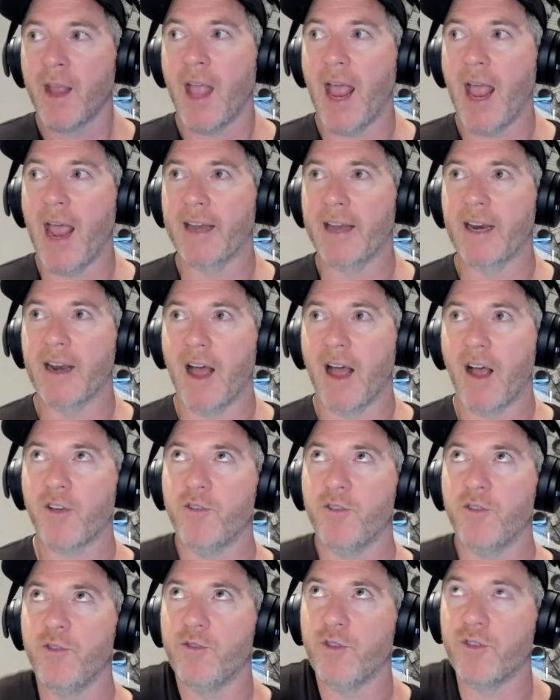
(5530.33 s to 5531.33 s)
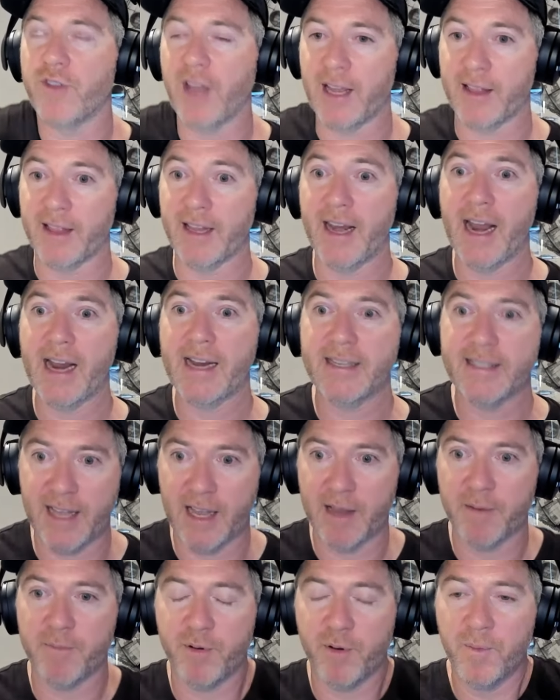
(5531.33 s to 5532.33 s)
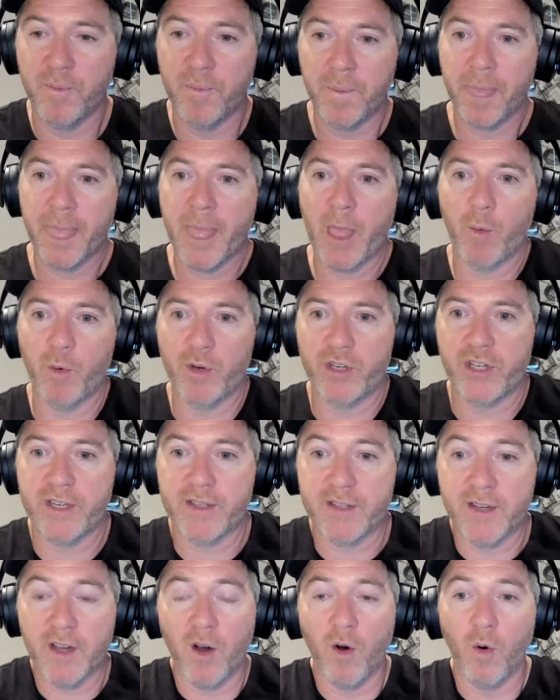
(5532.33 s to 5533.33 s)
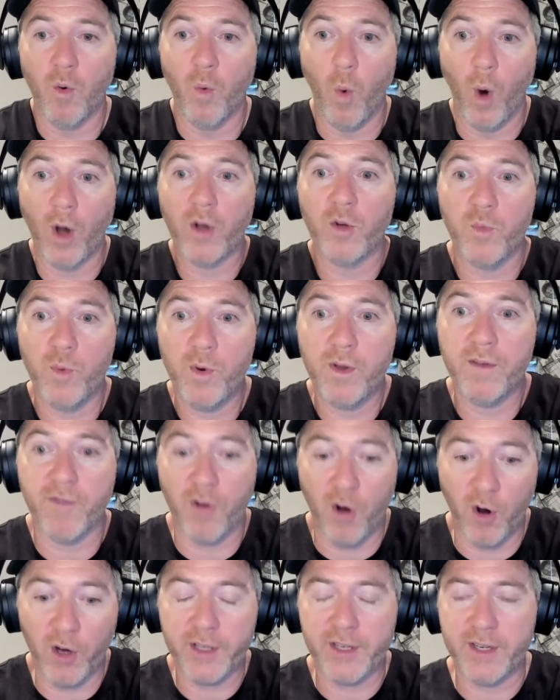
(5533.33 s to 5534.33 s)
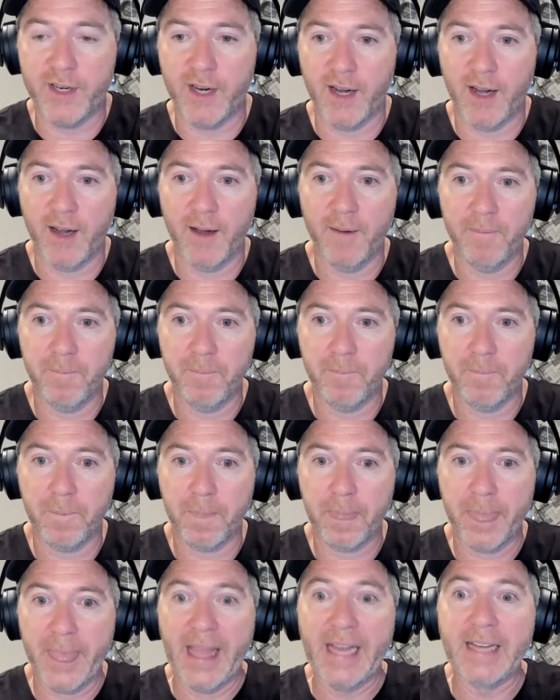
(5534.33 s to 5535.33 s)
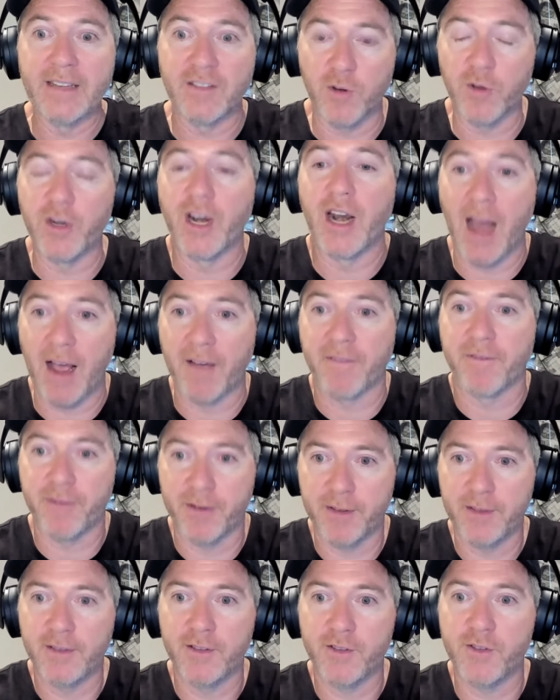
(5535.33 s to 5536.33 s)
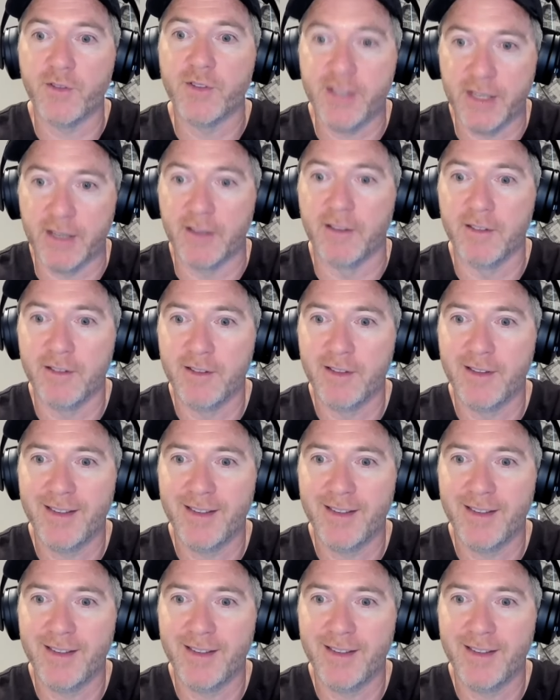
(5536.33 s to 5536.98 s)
and allows you to take the next step, which is what we've got here is good enough to sell.